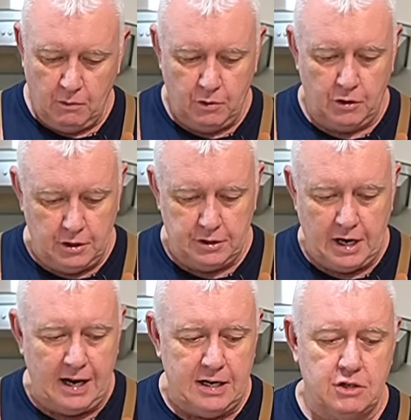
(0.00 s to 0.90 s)
We're going to
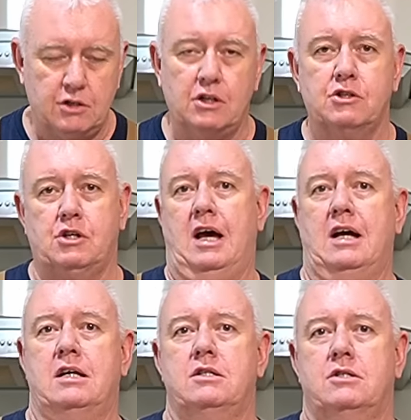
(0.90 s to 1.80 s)
dice and
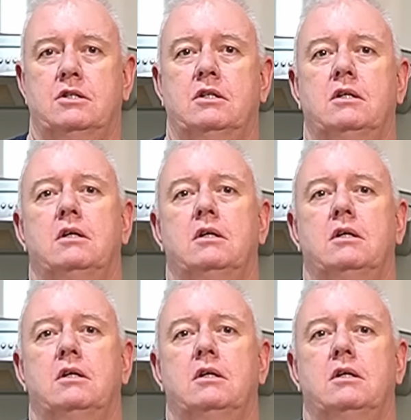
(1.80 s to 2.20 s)
slice,